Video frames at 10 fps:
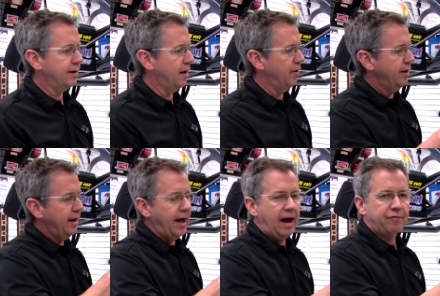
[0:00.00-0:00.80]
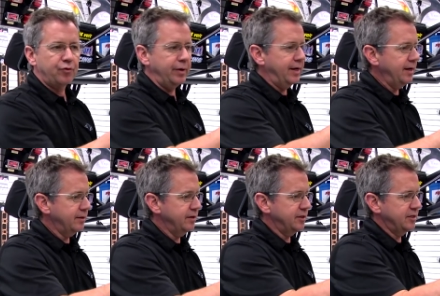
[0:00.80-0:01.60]
Now, after we
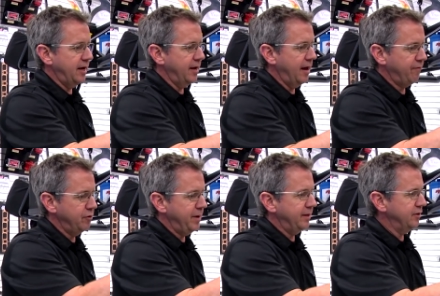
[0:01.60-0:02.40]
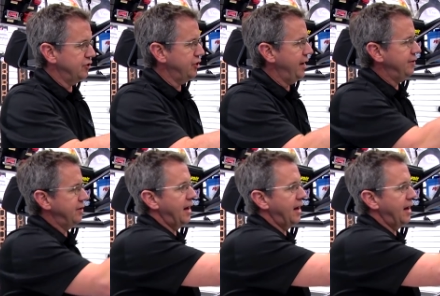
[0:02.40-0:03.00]
get this set and after you make this change,